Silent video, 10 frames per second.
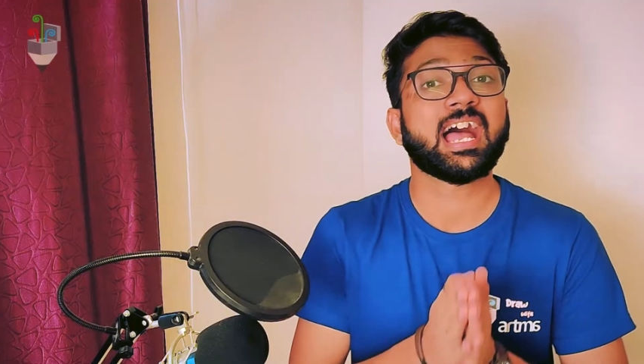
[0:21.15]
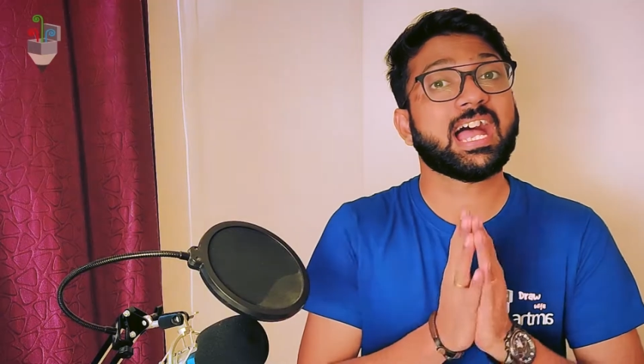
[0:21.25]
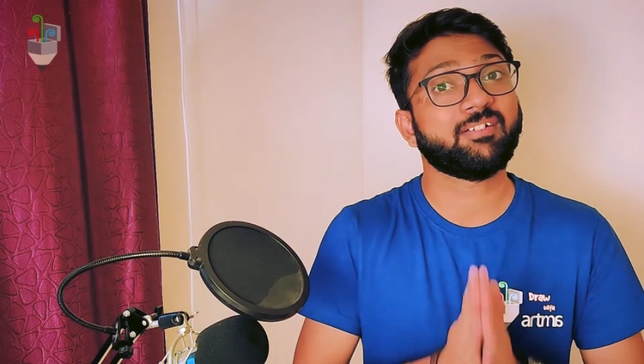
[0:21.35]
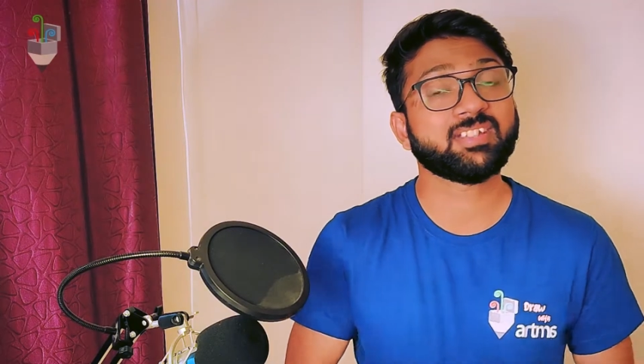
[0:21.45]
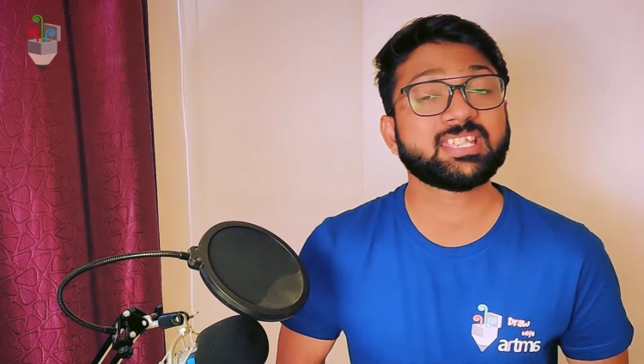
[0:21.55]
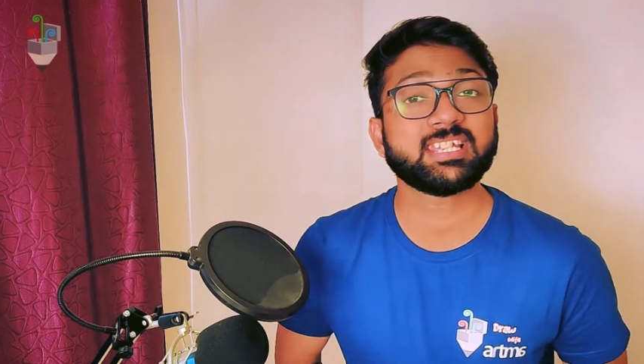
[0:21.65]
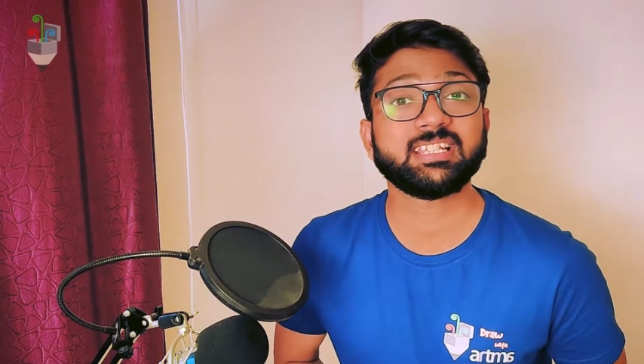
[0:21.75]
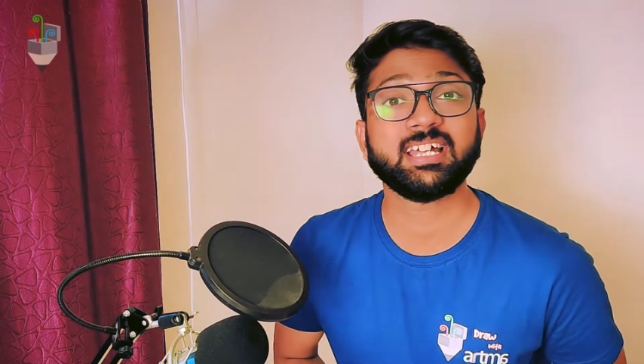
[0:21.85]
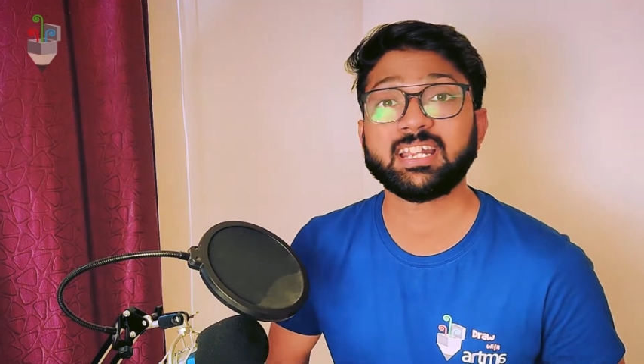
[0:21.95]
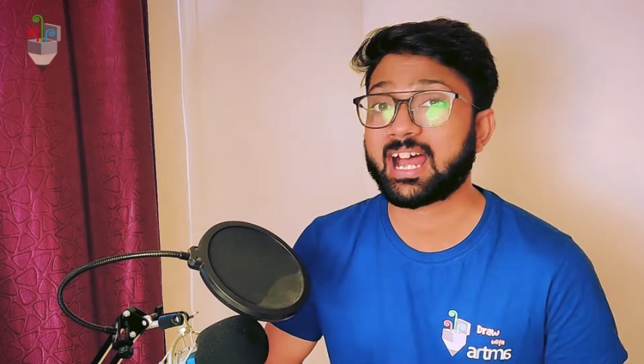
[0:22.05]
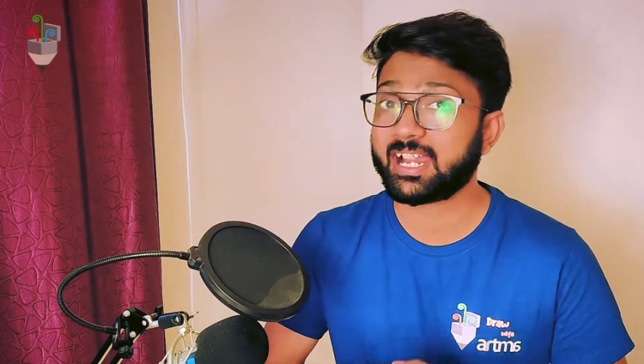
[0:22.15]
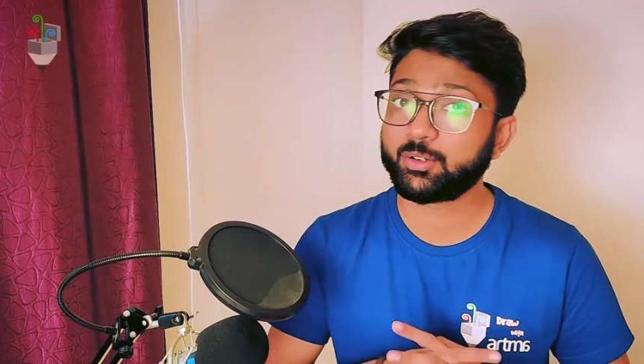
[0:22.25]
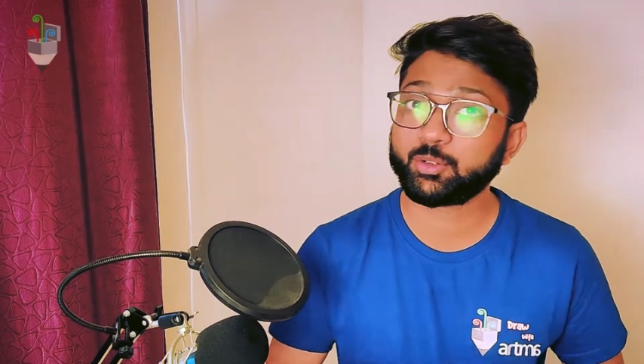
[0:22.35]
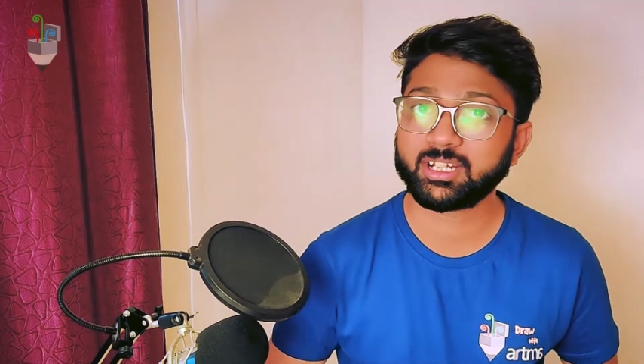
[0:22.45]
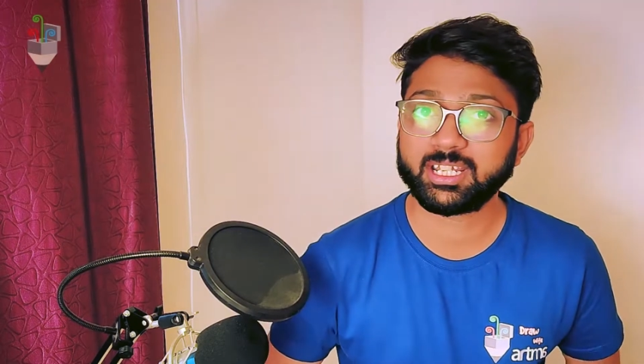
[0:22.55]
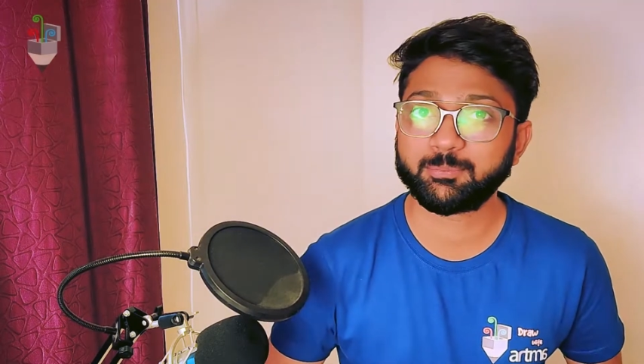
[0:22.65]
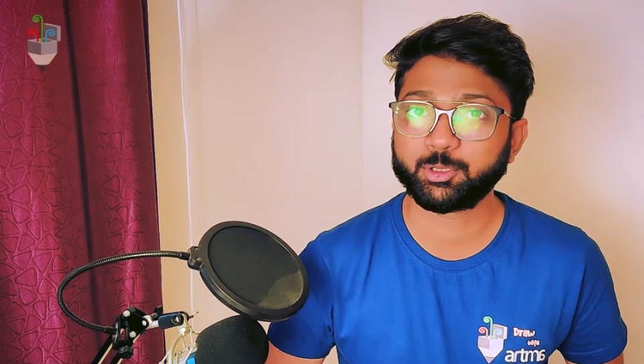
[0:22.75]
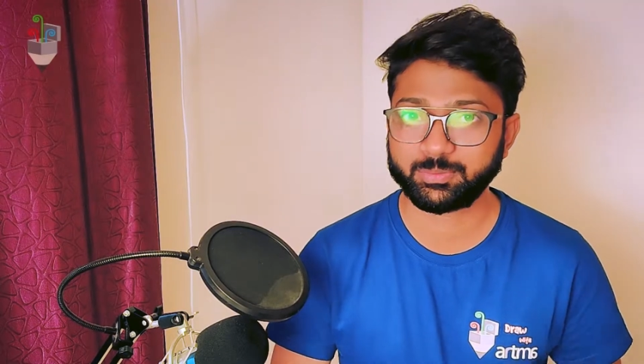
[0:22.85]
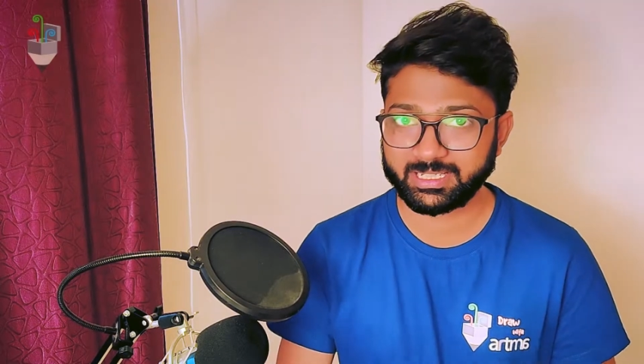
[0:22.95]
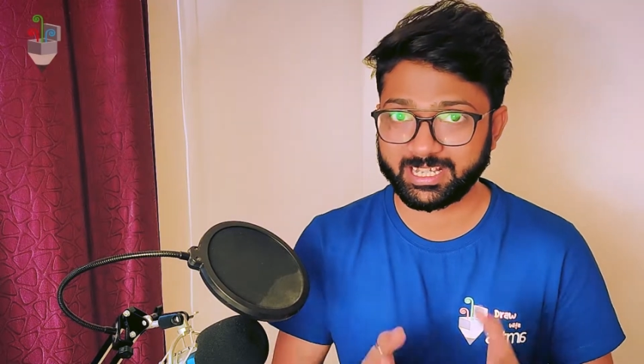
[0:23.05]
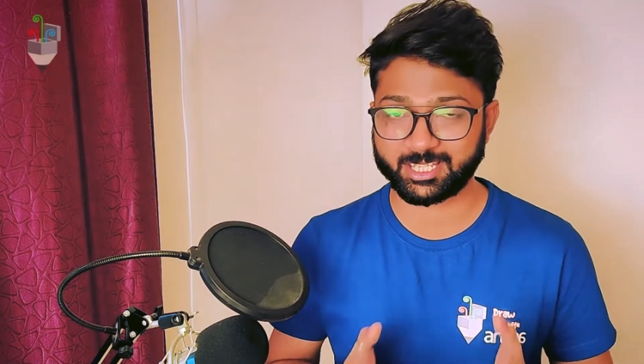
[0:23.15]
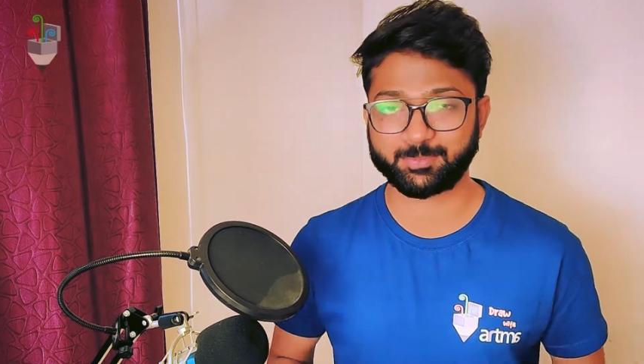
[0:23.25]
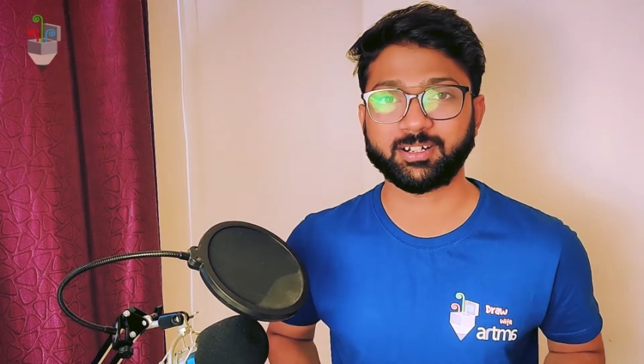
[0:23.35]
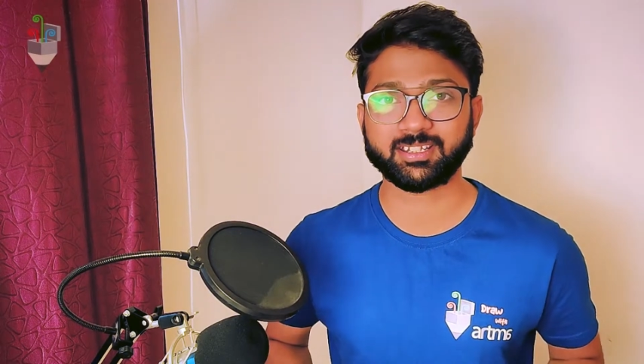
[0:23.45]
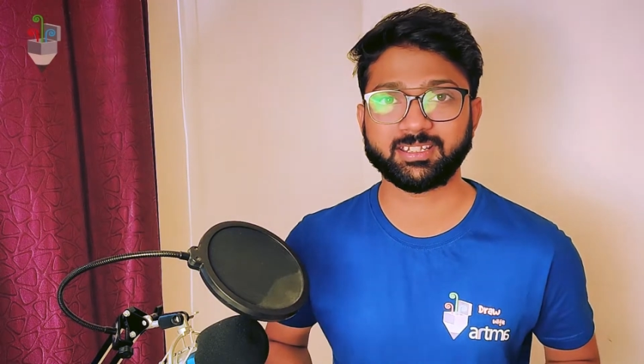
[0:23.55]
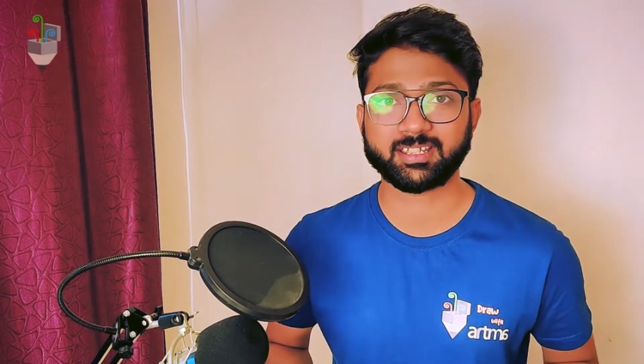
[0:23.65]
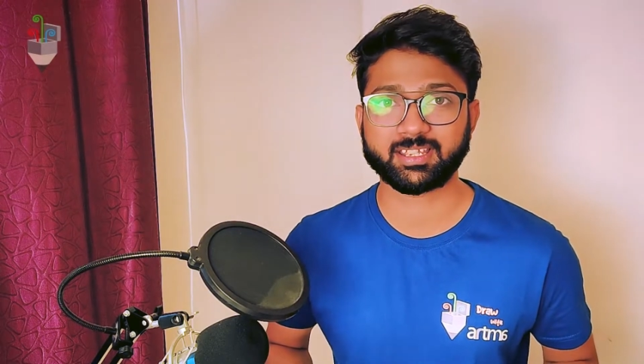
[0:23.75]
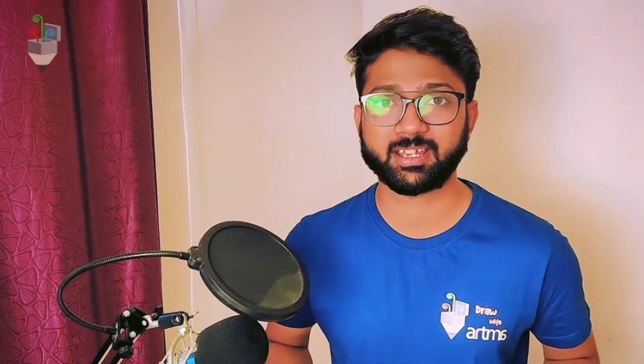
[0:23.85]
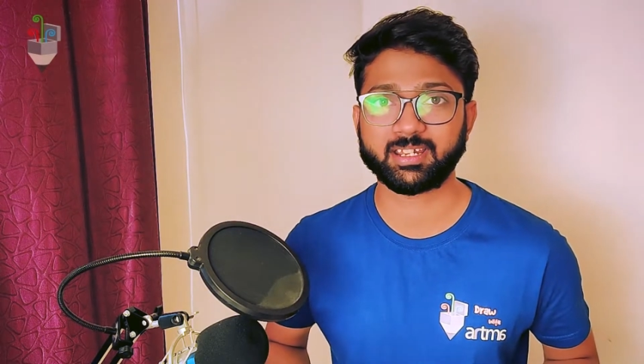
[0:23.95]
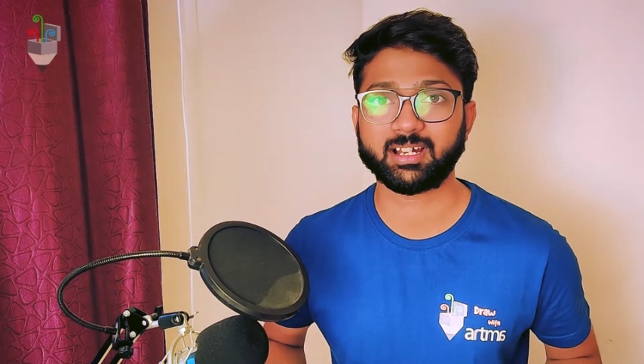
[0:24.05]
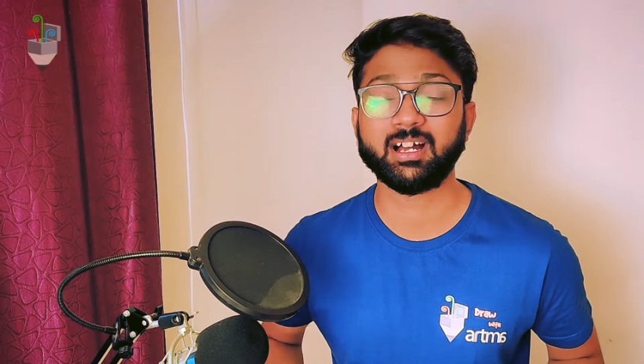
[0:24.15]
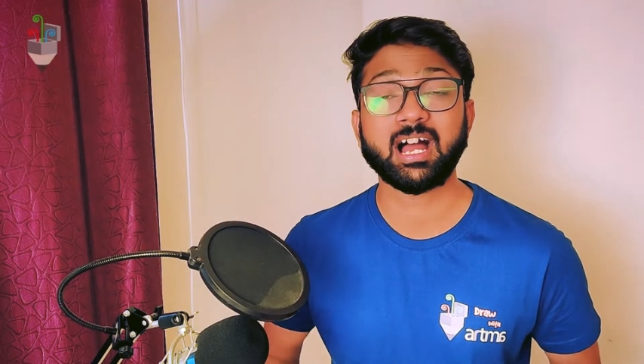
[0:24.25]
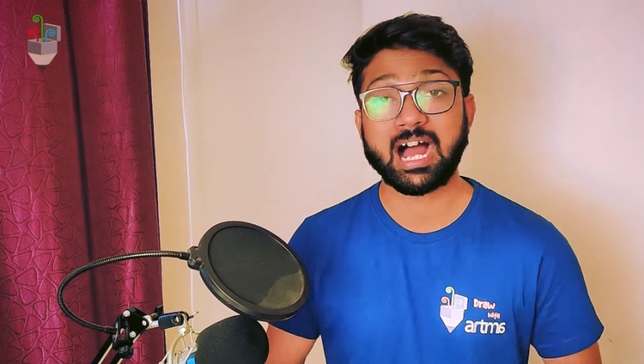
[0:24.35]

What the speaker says: Having said that, I don't claim to be an expert in this area.